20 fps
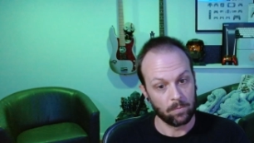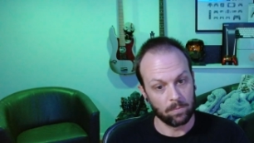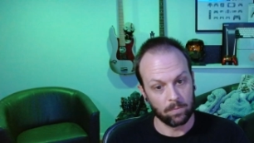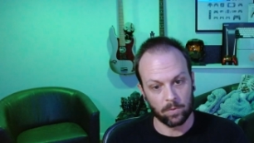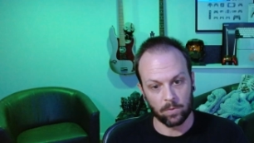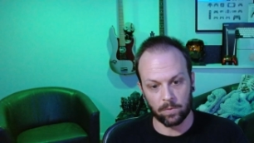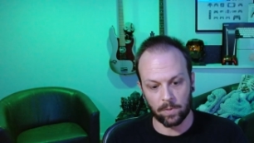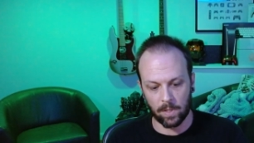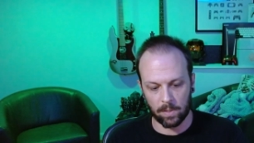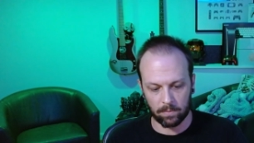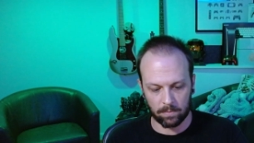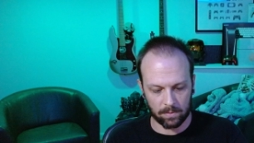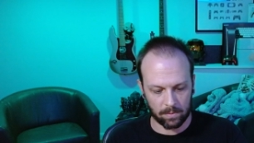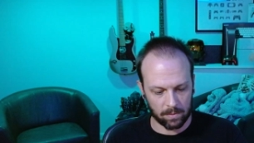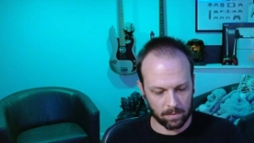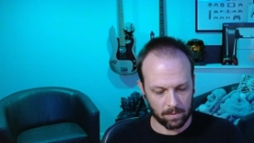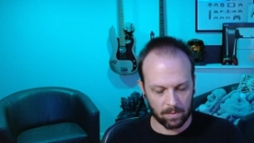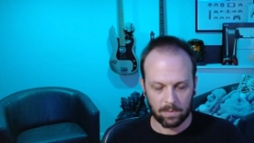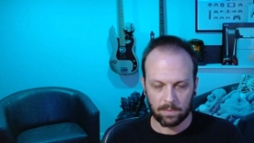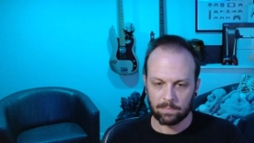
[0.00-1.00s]
Who
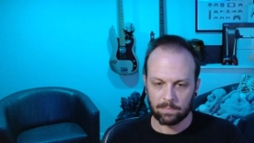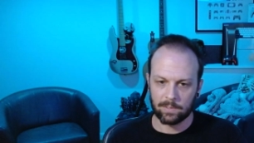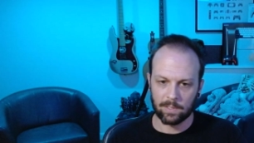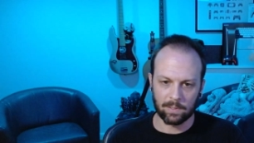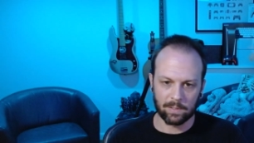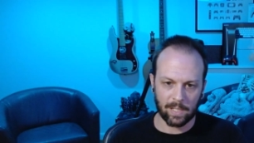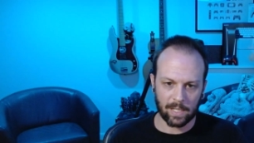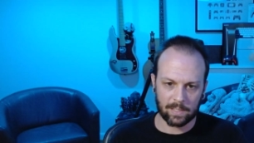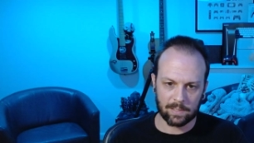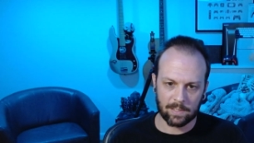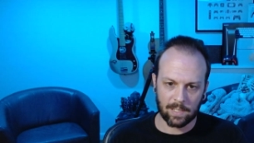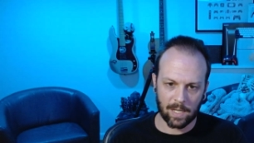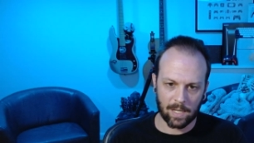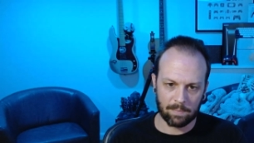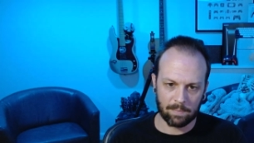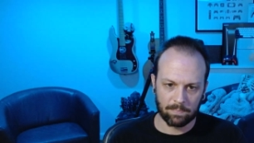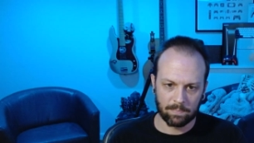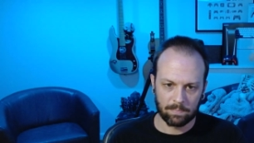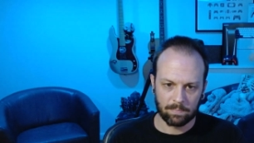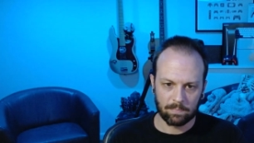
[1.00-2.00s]
knows? Till next
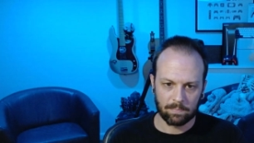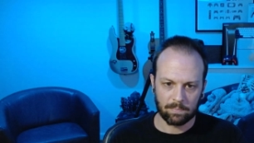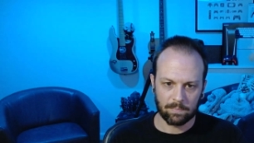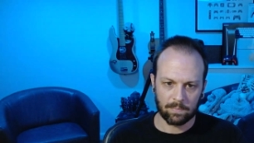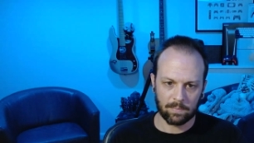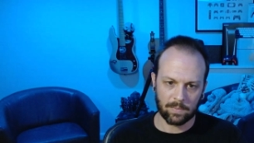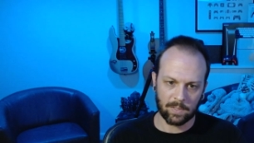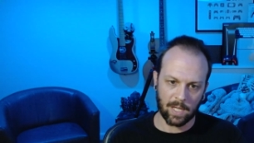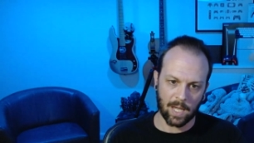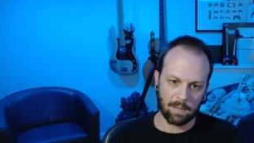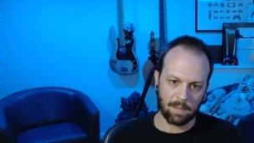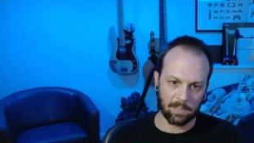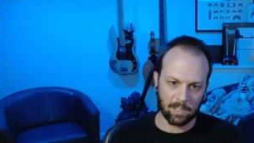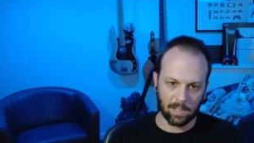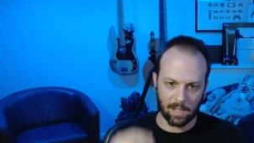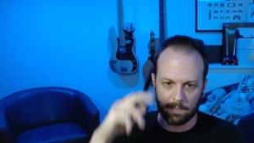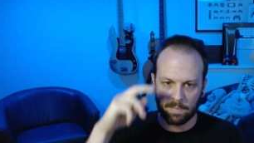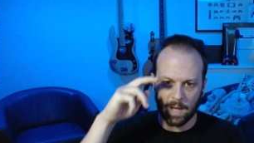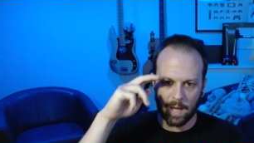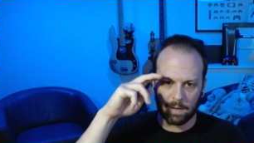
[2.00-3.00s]
time, Game
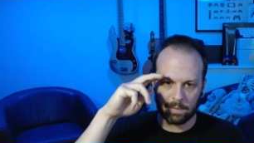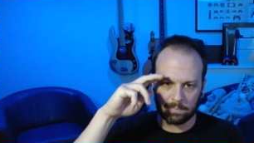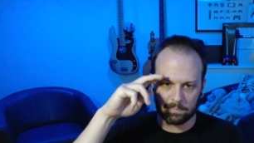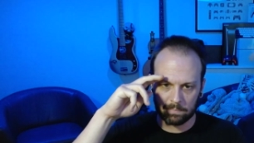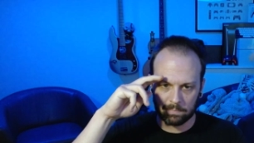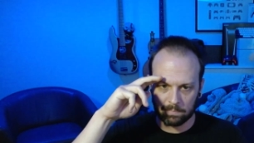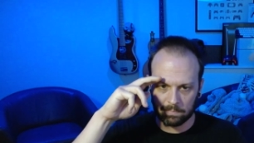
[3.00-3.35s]
Club out.